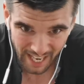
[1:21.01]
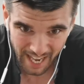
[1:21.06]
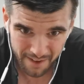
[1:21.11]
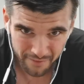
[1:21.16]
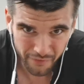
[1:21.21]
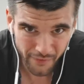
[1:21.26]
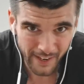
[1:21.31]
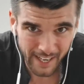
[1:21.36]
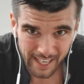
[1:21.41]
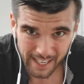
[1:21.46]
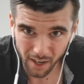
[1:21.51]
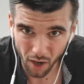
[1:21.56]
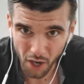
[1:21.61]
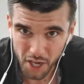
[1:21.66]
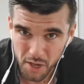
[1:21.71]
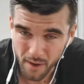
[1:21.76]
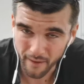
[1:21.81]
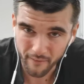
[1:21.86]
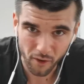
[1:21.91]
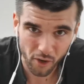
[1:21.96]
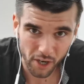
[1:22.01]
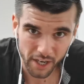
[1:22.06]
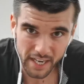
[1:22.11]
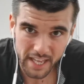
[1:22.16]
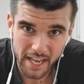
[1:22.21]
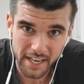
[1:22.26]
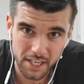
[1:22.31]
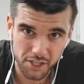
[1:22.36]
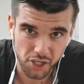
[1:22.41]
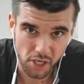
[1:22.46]
and feeling like you haven't got
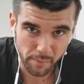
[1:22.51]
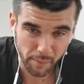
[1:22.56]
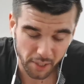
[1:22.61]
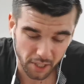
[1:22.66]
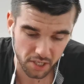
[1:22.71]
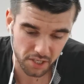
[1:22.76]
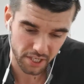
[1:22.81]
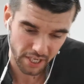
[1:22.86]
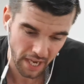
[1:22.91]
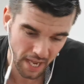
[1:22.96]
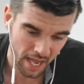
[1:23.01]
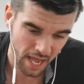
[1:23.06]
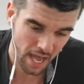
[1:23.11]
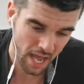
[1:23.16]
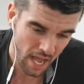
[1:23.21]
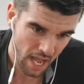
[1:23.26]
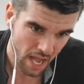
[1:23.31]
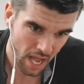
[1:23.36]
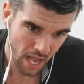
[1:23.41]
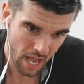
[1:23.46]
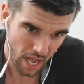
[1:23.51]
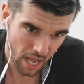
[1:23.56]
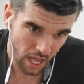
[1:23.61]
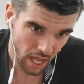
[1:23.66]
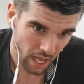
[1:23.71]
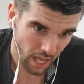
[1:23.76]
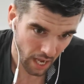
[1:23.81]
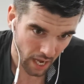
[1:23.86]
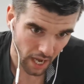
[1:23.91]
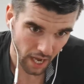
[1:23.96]
any energy because
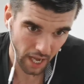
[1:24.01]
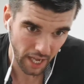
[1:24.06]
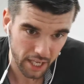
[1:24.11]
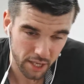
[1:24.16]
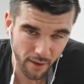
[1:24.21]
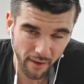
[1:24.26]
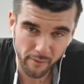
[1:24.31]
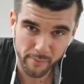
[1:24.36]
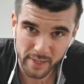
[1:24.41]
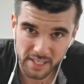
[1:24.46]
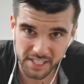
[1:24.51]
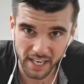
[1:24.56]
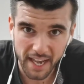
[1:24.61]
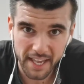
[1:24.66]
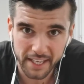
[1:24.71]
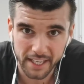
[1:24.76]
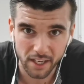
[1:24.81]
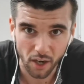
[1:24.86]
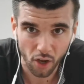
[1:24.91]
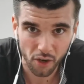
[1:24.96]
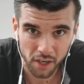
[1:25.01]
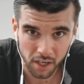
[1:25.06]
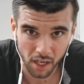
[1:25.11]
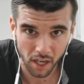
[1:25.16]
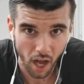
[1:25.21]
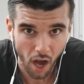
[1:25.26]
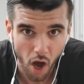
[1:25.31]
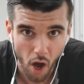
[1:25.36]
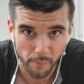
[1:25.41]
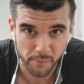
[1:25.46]
you haven't been taking on
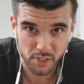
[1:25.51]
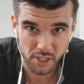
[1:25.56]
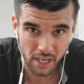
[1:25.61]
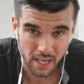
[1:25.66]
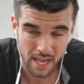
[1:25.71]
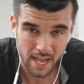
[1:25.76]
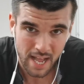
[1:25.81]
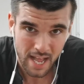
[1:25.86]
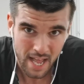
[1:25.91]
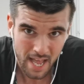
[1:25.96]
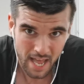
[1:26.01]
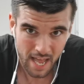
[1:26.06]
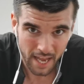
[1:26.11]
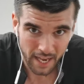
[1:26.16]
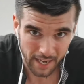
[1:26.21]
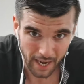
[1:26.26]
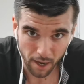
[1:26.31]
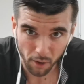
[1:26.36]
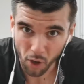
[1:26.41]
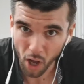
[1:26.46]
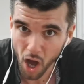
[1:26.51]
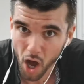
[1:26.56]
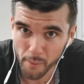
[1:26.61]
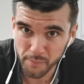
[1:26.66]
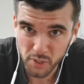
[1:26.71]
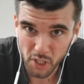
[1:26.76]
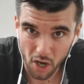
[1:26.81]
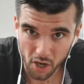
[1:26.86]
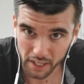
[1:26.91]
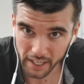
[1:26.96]
carbs. Now,
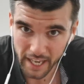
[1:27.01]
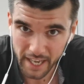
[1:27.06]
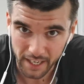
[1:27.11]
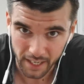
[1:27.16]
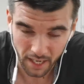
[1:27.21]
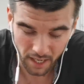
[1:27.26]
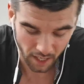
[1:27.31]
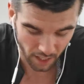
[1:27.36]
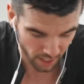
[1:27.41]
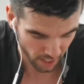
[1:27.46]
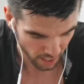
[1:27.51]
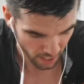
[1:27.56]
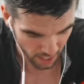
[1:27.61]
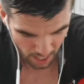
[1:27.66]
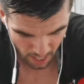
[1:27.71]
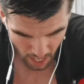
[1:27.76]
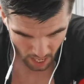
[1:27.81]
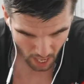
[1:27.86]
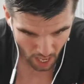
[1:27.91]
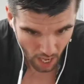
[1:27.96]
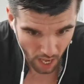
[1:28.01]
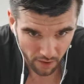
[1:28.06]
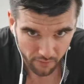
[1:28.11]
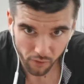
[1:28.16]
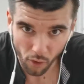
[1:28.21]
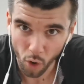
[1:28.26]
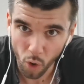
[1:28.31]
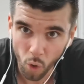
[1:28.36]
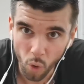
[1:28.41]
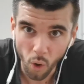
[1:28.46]
carbs are king
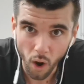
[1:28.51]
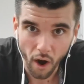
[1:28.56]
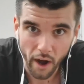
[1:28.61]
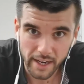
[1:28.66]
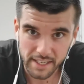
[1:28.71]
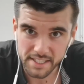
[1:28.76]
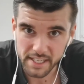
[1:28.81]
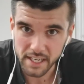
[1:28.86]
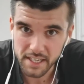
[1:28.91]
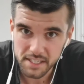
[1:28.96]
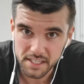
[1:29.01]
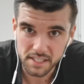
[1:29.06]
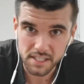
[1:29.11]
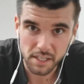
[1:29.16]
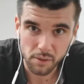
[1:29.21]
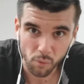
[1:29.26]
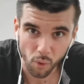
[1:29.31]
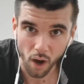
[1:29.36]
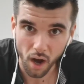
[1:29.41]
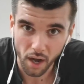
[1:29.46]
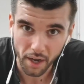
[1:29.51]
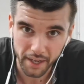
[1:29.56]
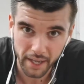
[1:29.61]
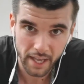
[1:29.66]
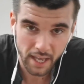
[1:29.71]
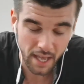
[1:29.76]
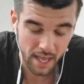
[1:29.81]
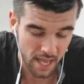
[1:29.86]
for all high intensity work.